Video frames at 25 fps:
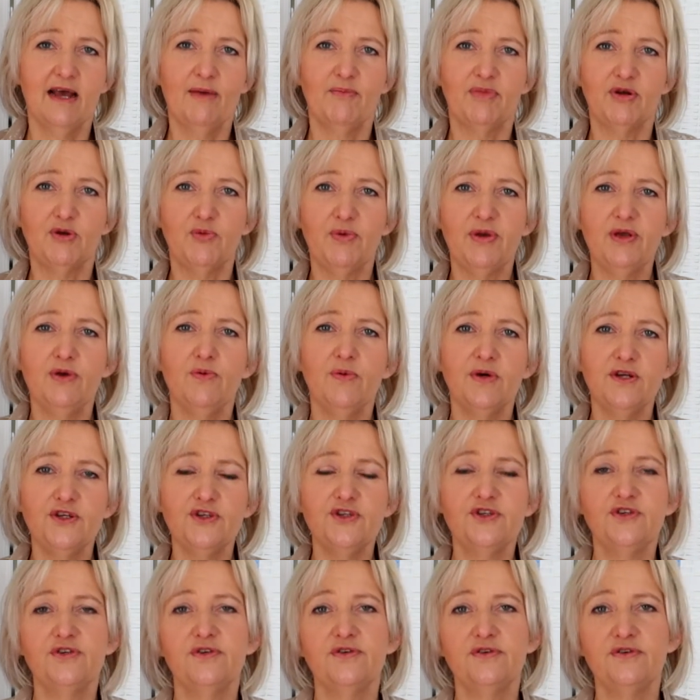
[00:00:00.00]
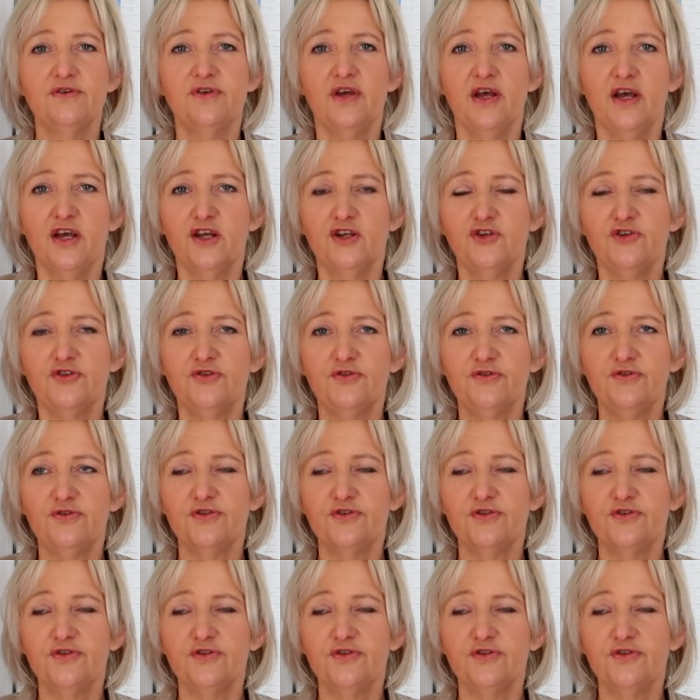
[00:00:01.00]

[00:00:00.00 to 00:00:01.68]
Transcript: but we want you to